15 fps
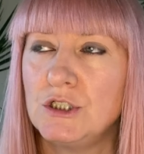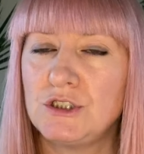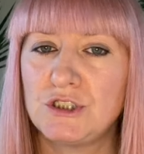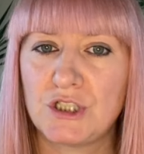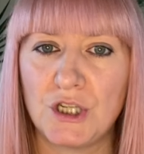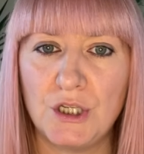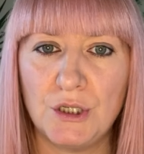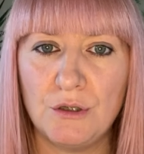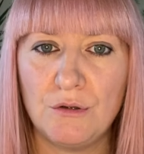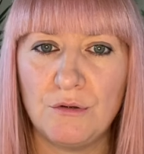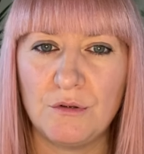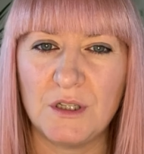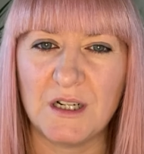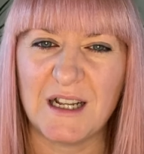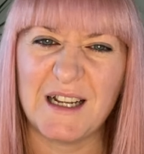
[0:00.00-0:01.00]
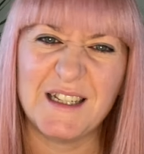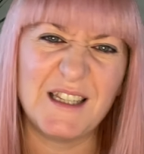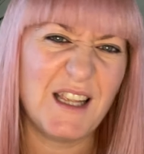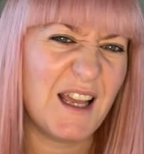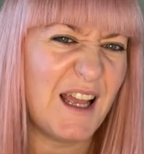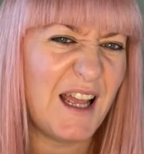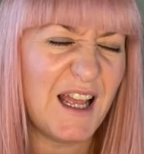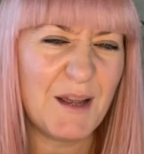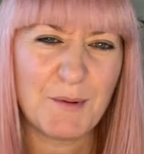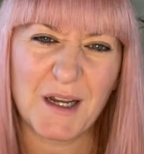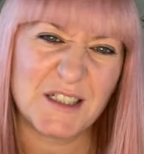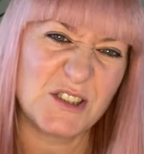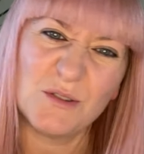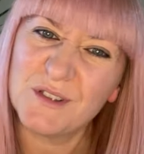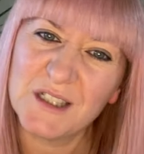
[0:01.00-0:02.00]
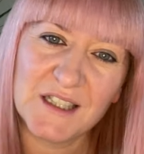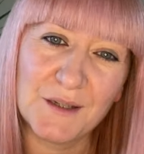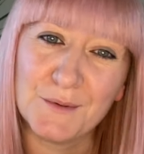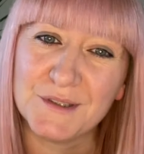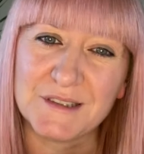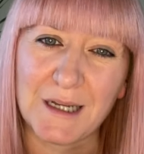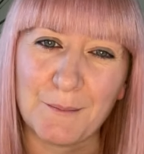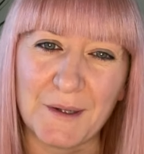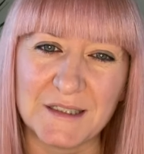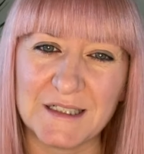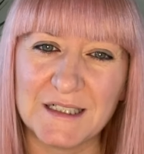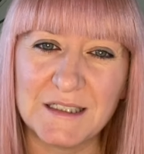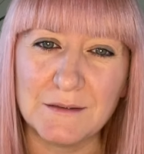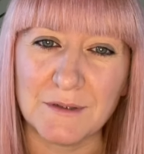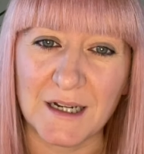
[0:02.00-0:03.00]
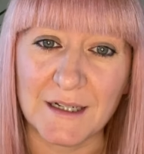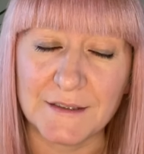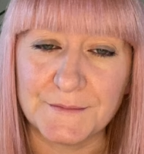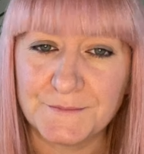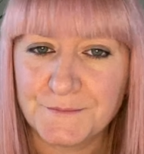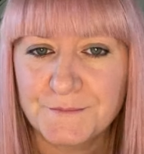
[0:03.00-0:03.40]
Two, you're like, yeah, but I don't think it was that bad anyway.